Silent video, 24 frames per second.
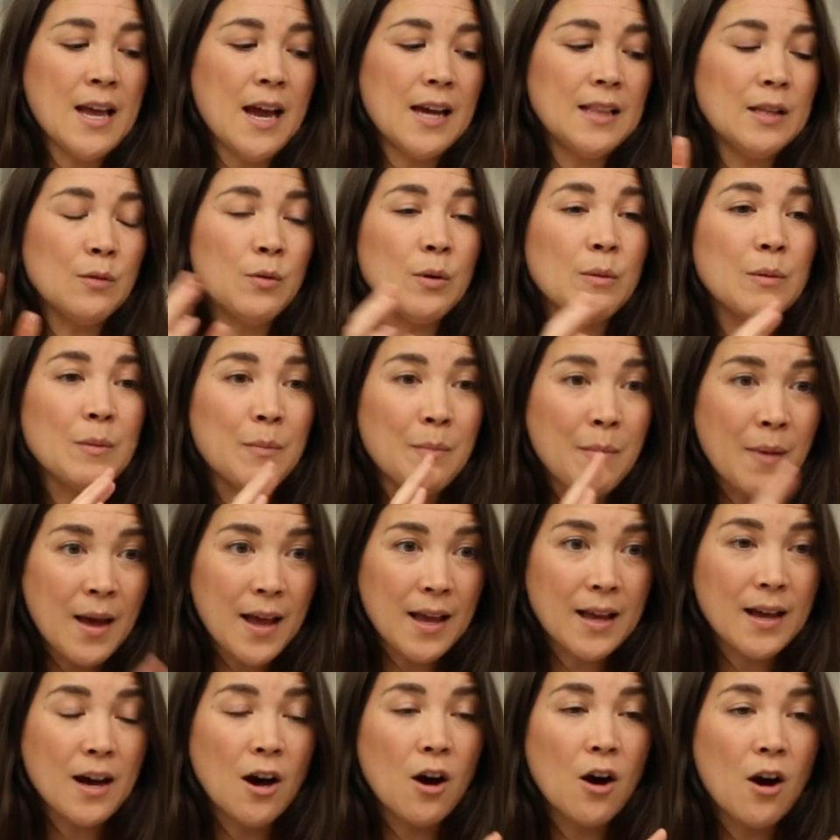And then we would
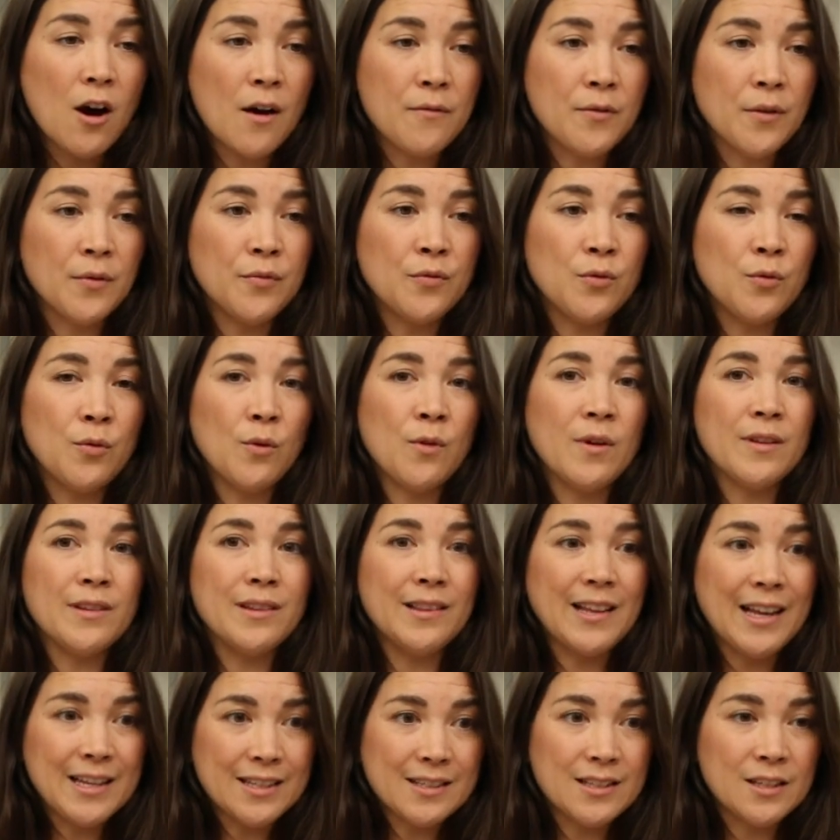make a hot for food
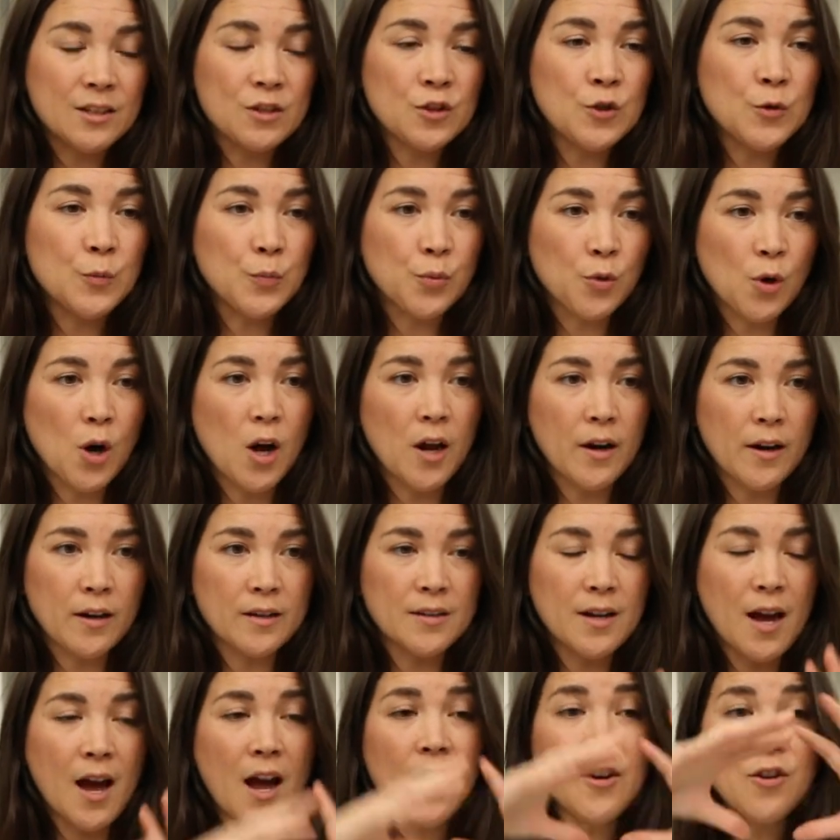licensed
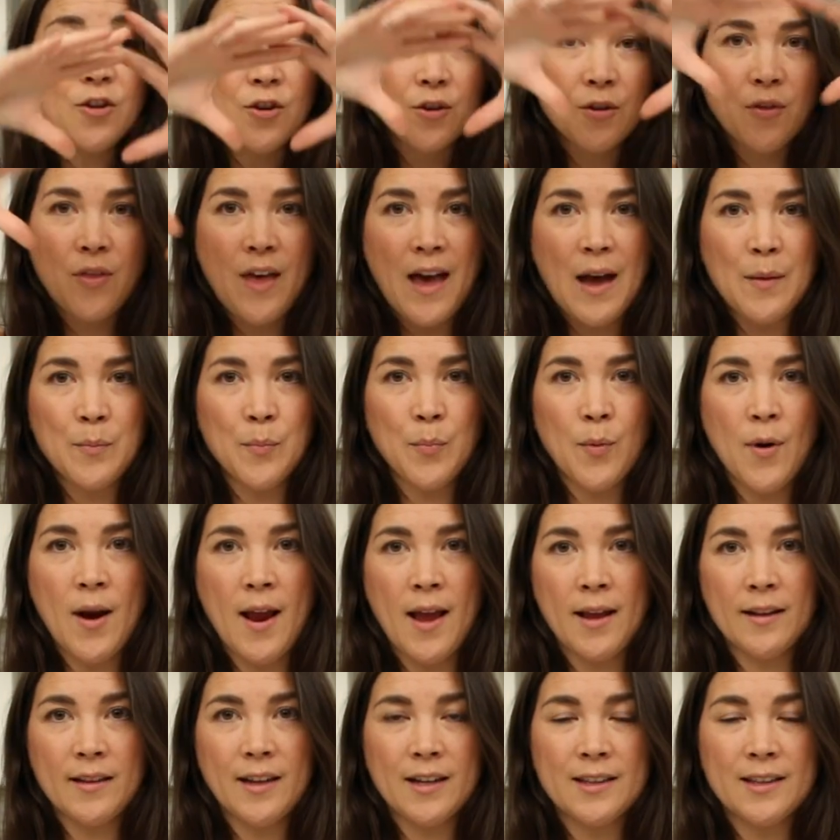product under that brand.